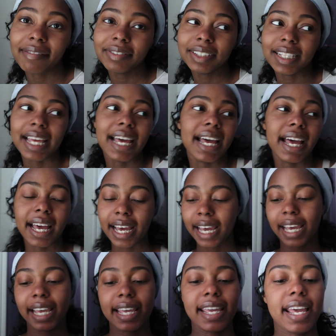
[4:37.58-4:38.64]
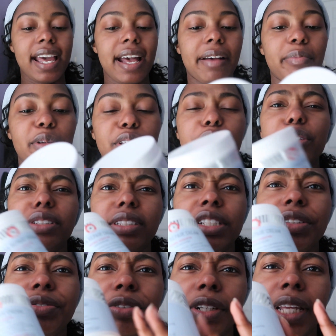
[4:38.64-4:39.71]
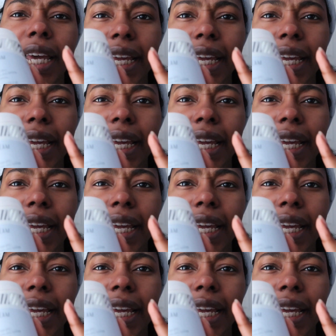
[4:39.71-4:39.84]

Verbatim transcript: After that, I have been using this for